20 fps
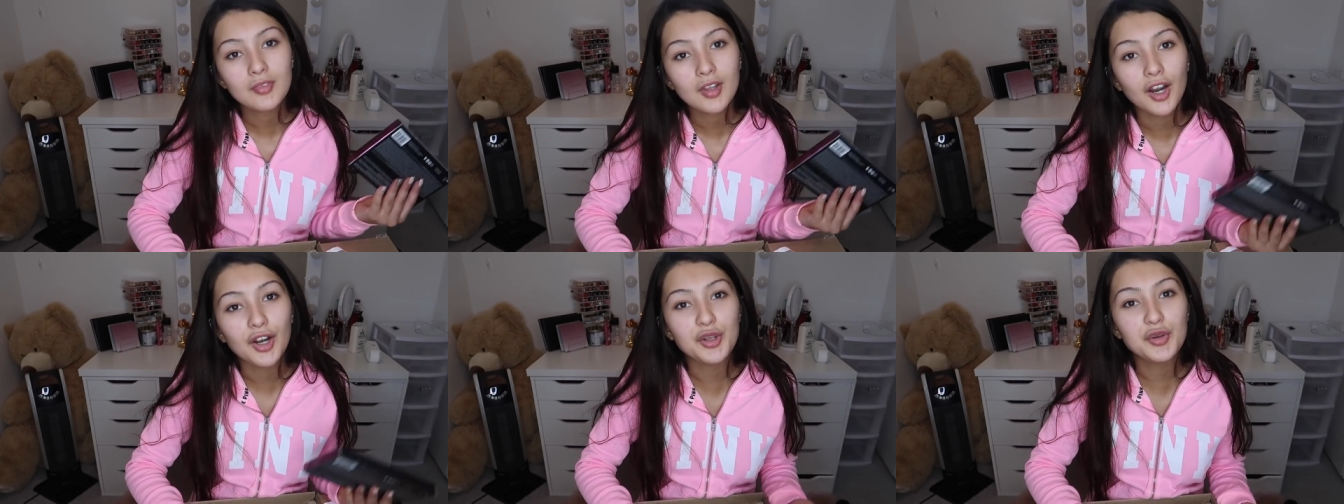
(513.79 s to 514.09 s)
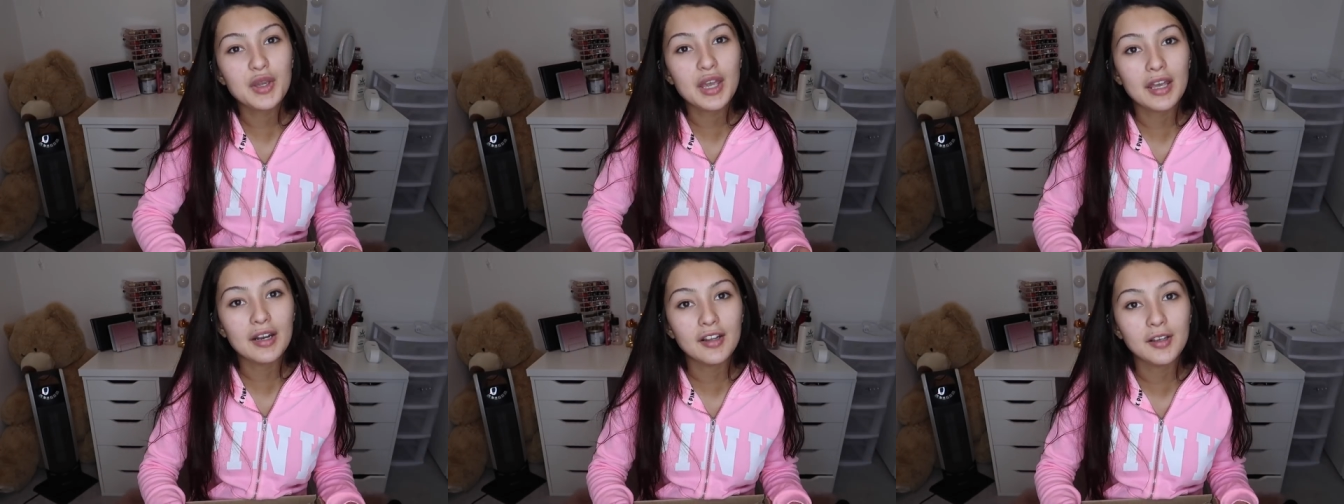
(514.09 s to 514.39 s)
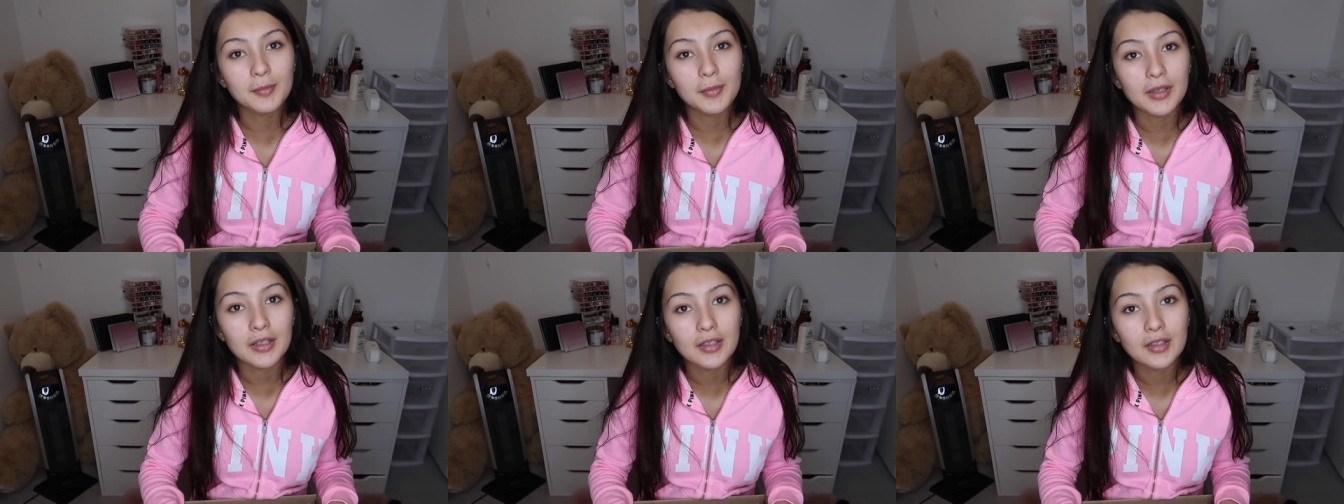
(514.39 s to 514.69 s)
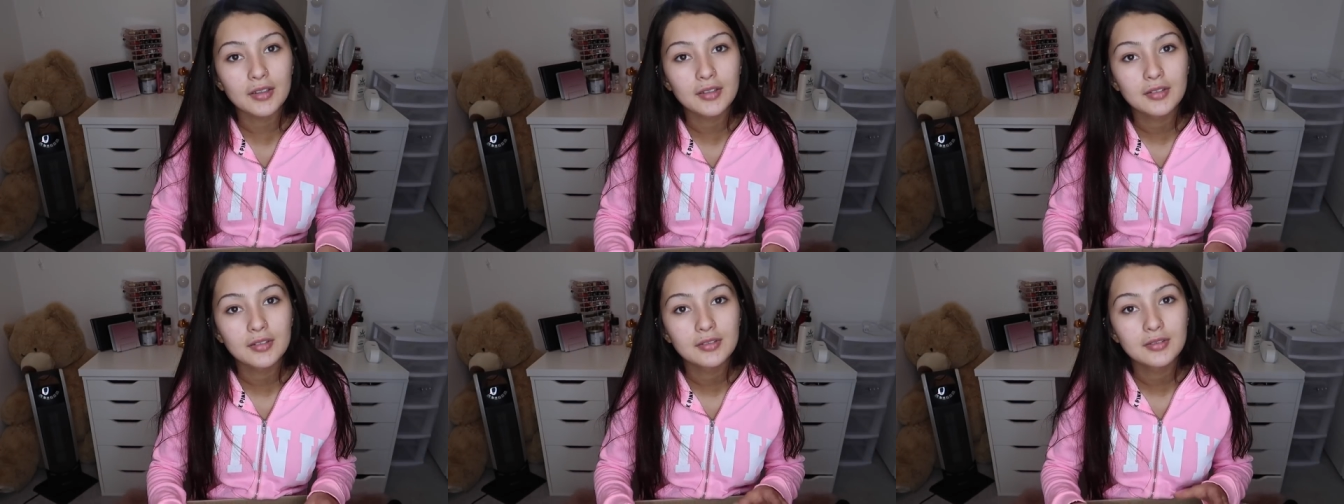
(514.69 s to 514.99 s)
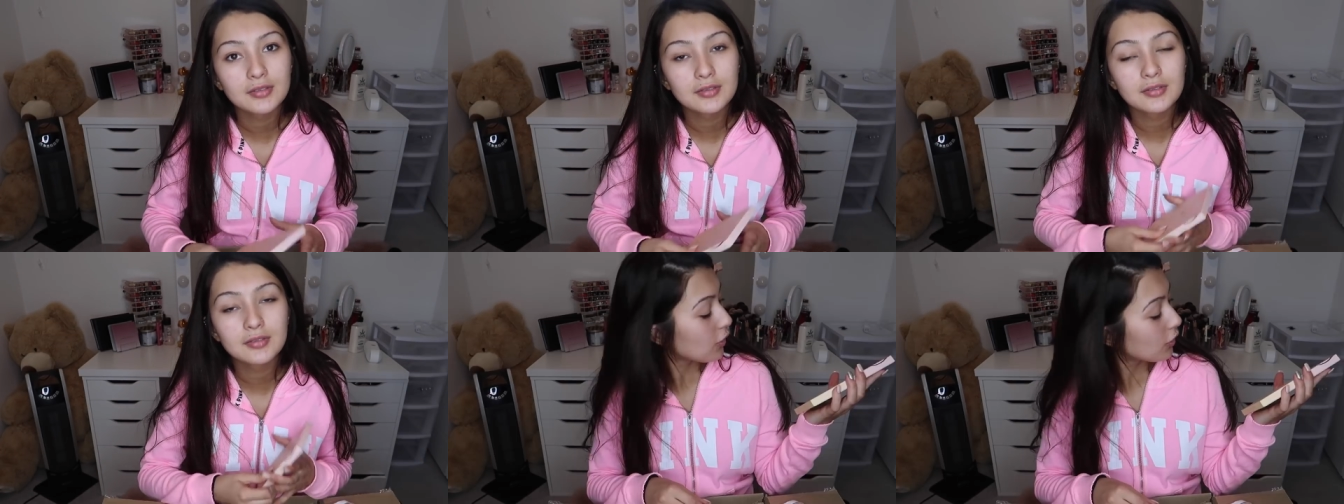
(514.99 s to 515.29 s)
Are you kidding me?
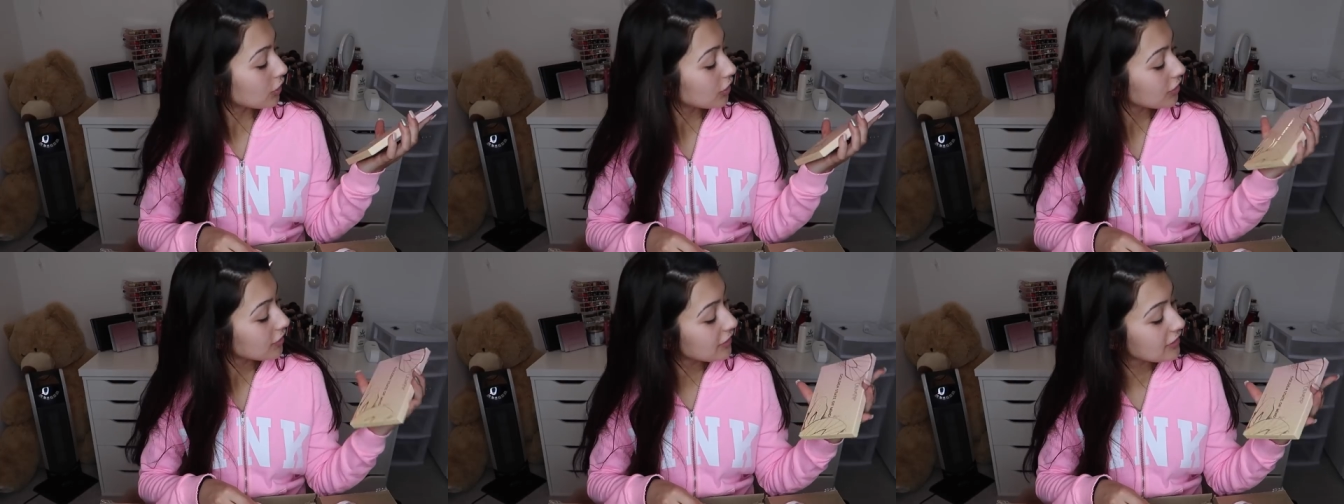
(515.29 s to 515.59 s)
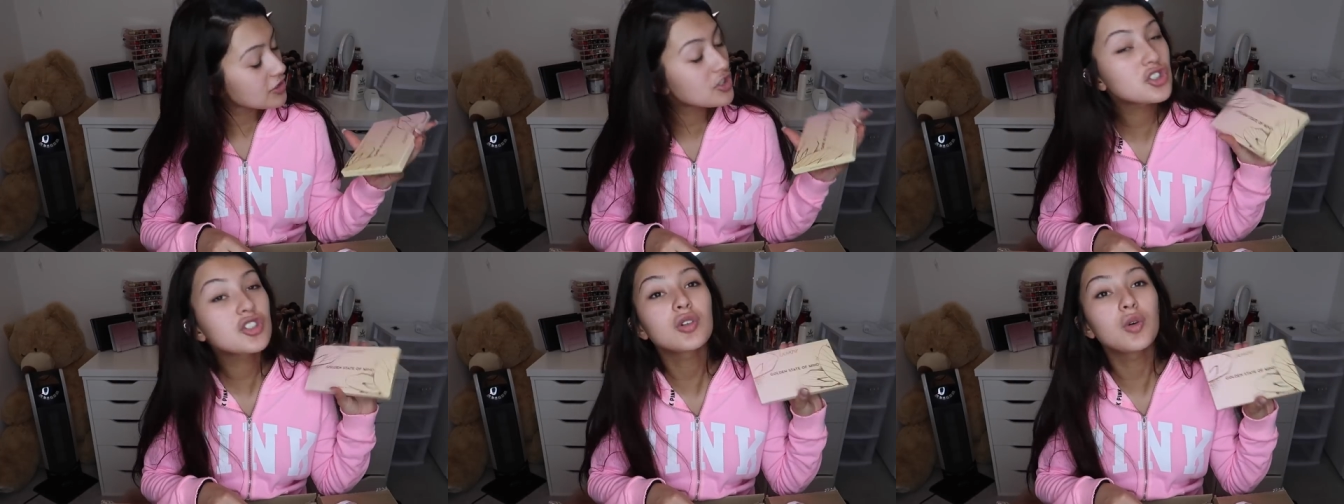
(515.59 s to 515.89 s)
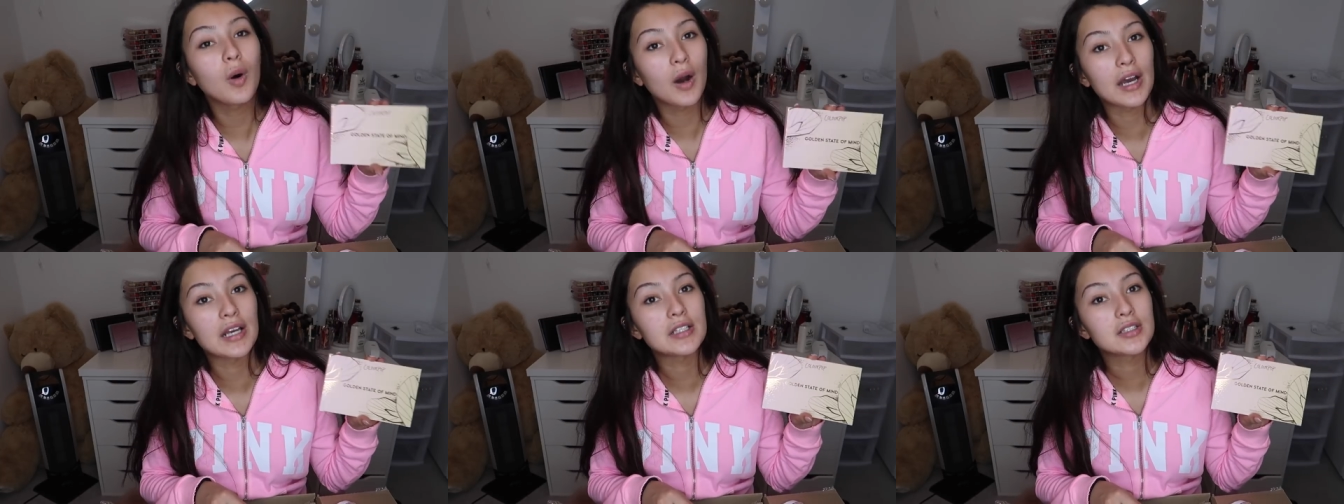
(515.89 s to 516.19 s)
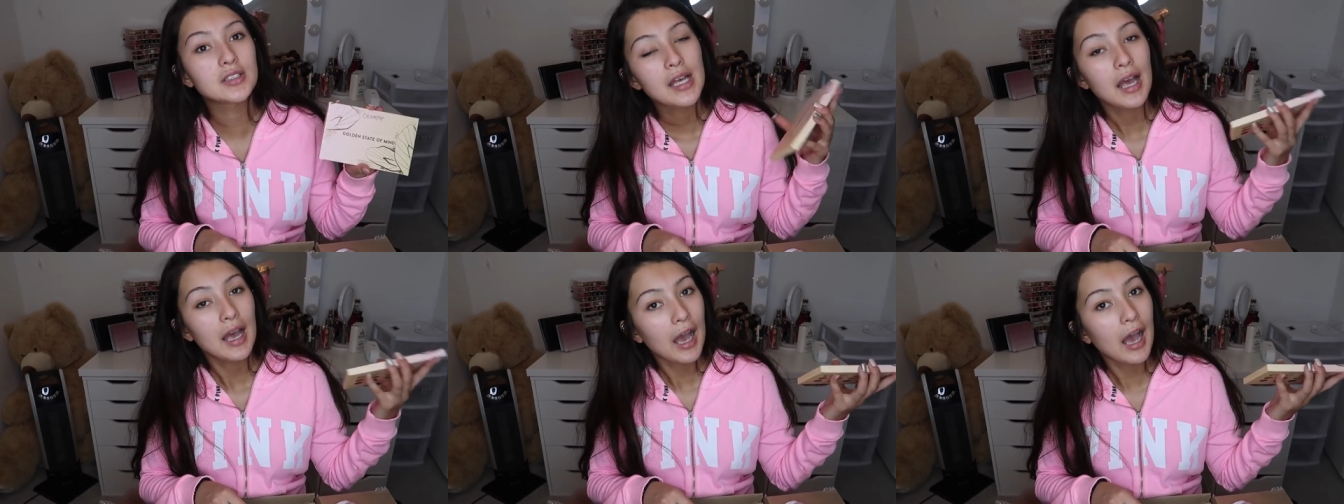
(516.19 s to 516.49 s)
I ordered this twice.